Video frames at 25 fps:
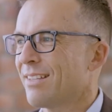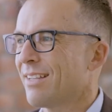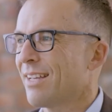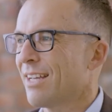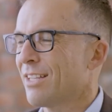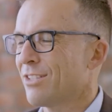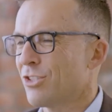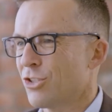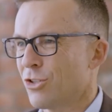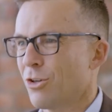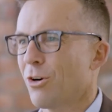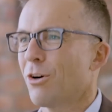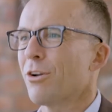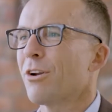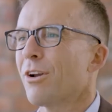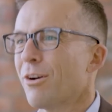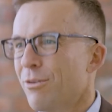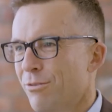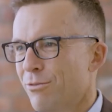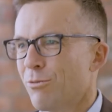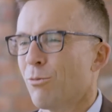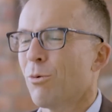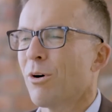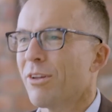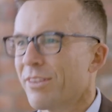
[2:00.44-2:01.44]
a shot
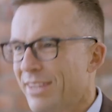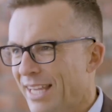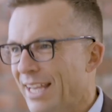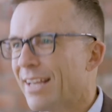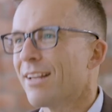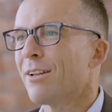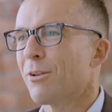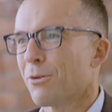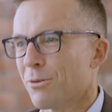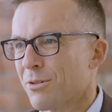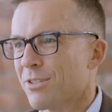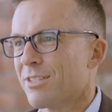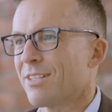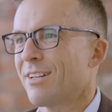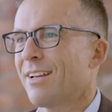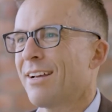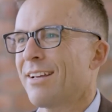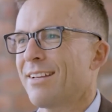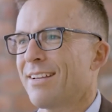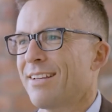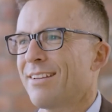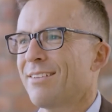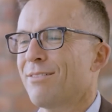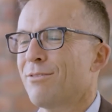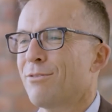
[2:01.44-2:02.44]
of what that looks
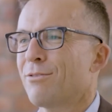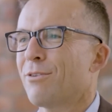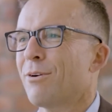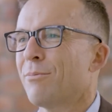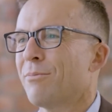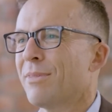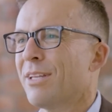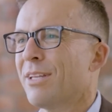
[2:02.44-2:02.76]
like from